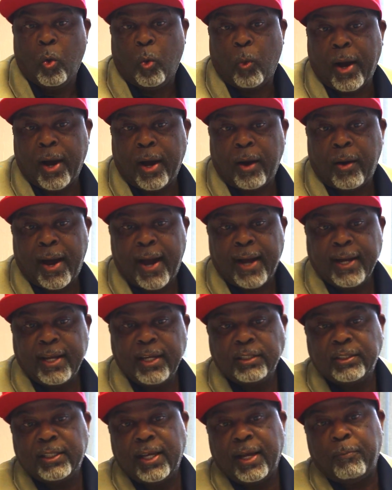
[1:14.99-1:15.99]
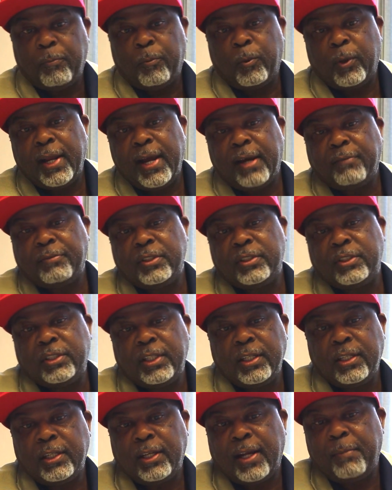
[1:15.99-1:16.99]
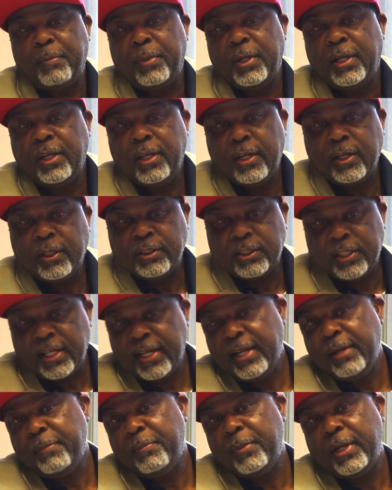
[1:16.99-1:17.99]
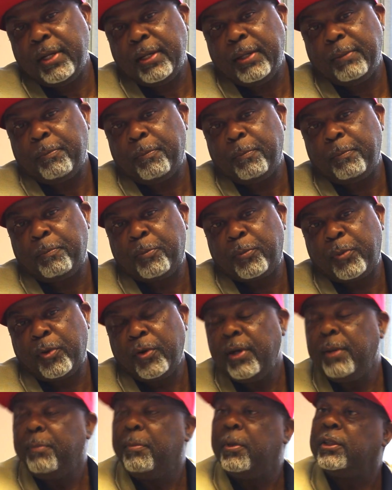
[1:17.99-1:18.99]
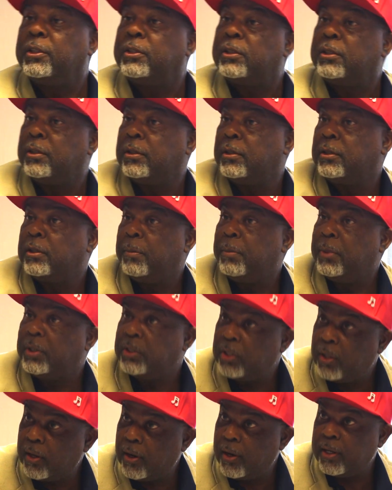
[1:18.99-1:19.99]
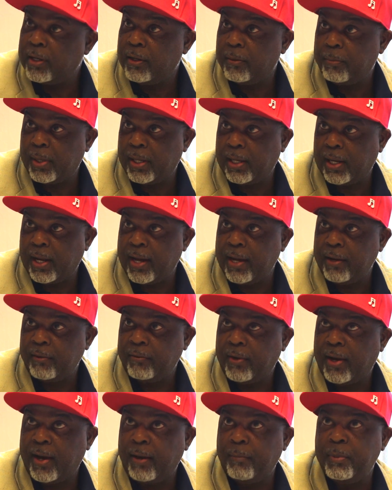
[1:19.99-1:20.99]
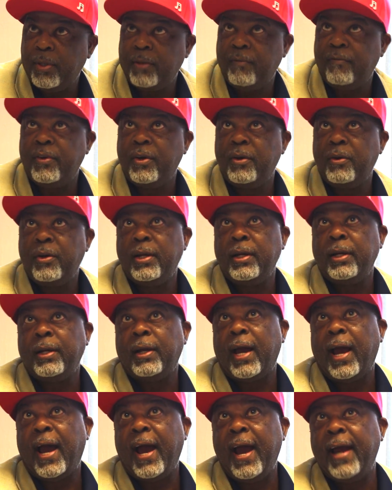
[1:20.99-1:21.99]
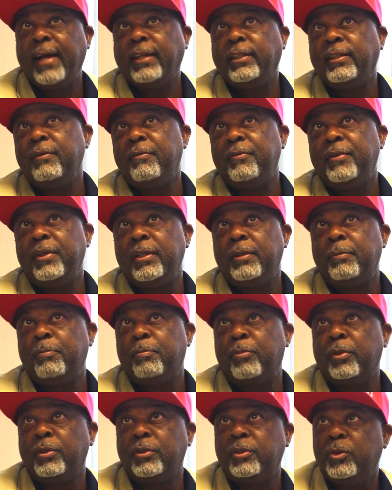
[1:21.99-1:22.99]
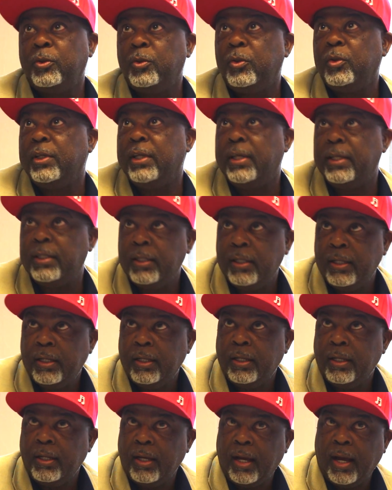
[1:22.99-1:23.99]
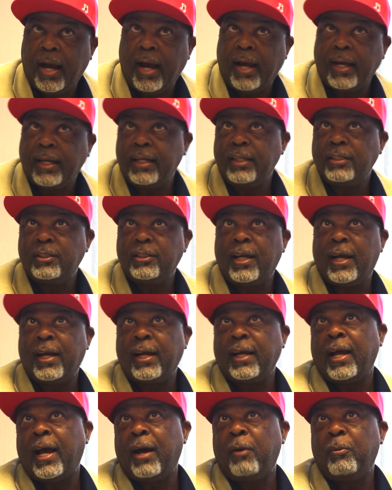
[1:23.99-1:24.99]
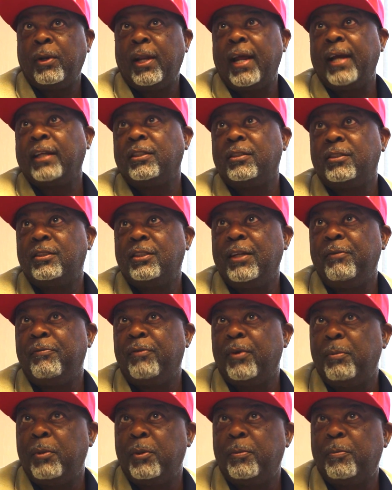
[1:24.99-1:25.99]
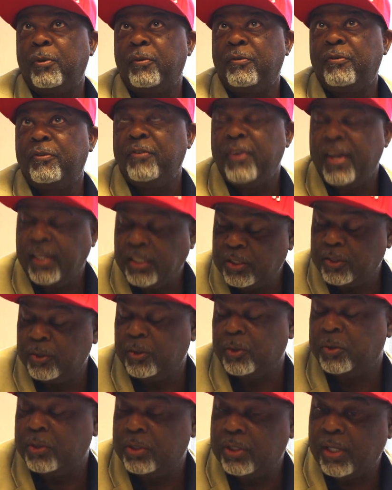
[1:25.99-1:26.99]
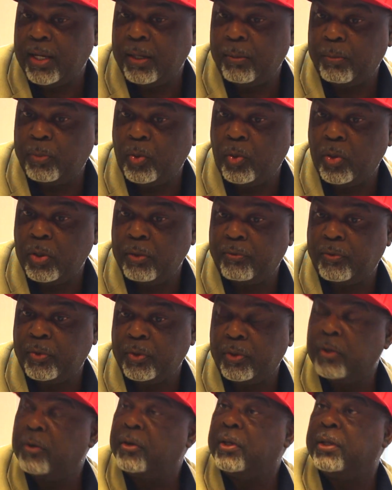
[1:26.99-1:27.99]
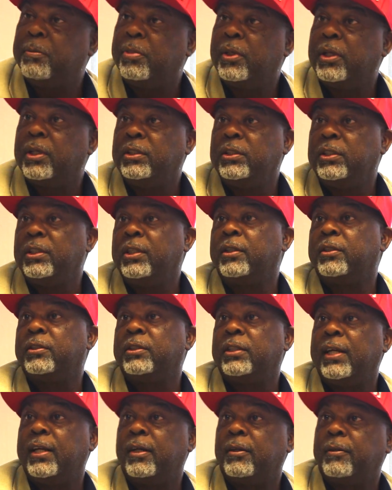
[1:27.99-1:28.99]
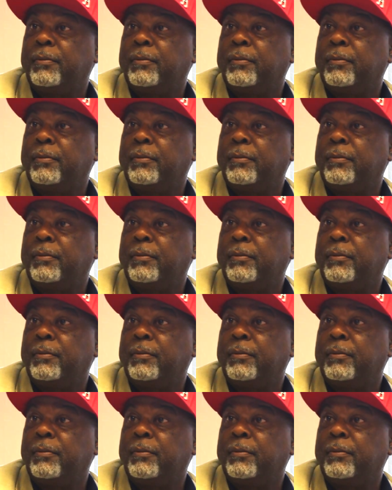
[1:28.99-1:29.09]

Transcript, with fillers: Wow, I guess I would have to say that I've been in entertainment pretty much the majority of my life. I've been very active in pursuing it. I guess I, I would like to say from a professional standpoint for 30 plus years now.